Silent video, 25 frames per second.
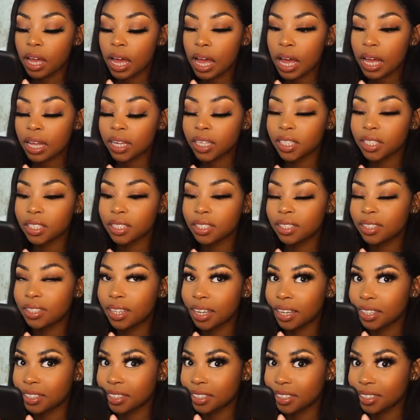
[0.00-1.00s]
And
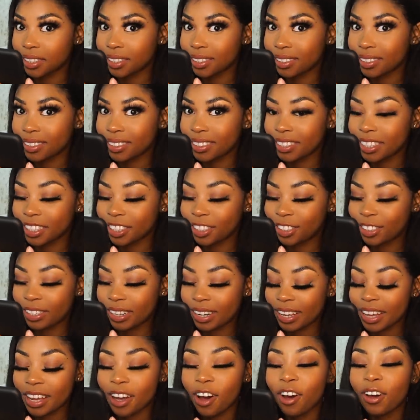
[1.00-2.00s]
that's
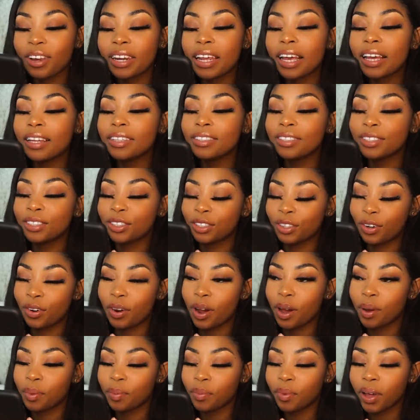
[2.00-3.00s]
literally it. On
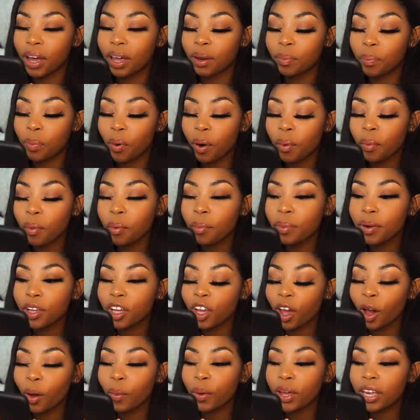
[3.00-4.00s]
Instagram, I'd probably
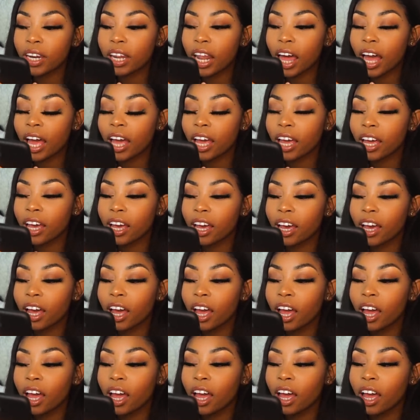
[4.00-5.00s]
go in like,
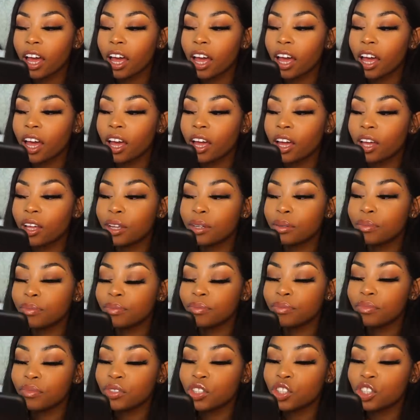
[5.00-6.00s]

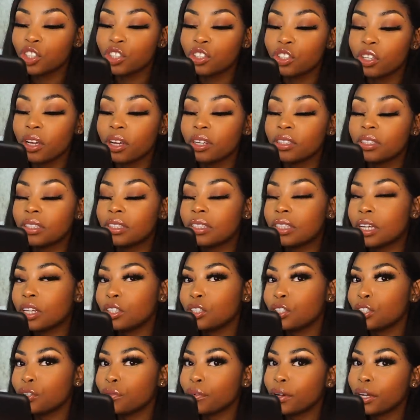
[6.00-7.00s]
just change the
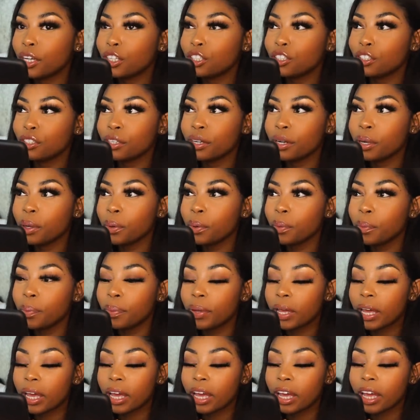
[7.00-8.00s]
saturation a little
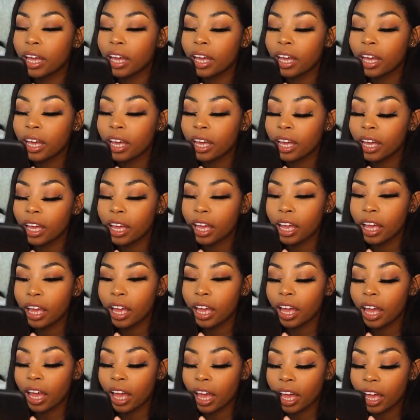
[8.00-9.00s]
bit
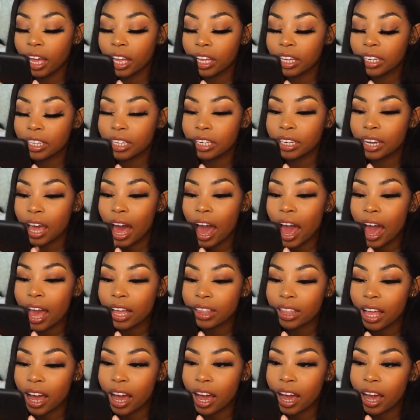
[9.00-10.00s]
and
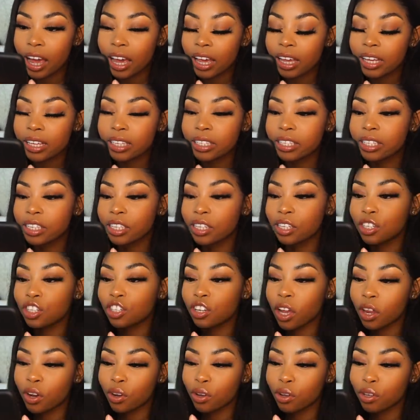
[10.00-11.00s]
highlights and
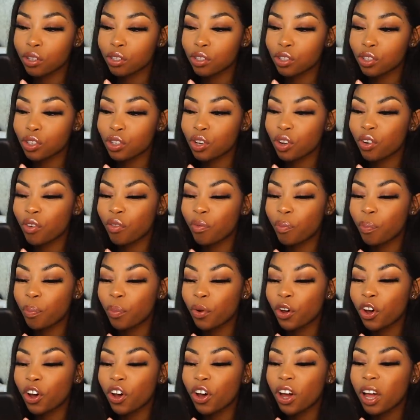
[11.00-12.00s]
shadows and stuff,
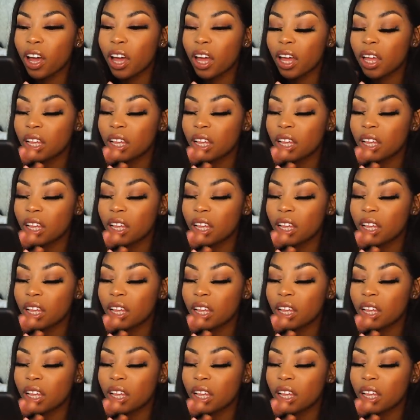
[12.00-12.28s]
but